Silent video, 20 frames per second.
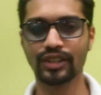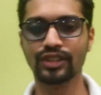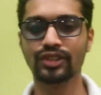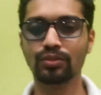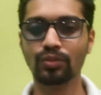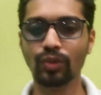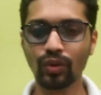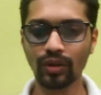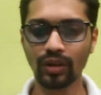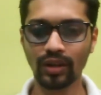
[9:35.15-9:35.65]

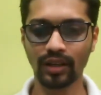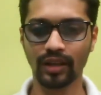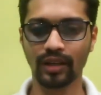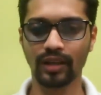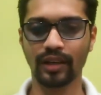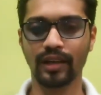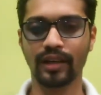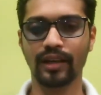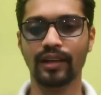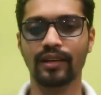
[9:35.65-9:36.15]
what is
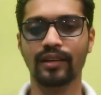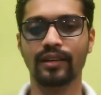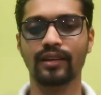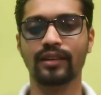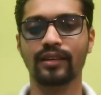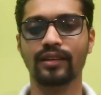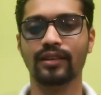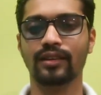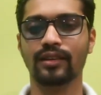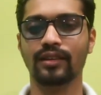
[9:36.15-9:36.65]
mole
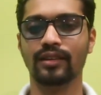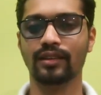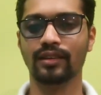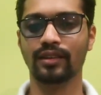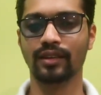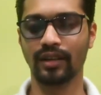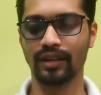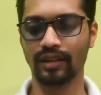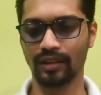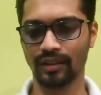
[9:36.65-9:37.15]
and,
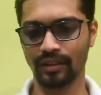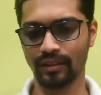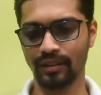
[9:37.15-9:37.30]
uh,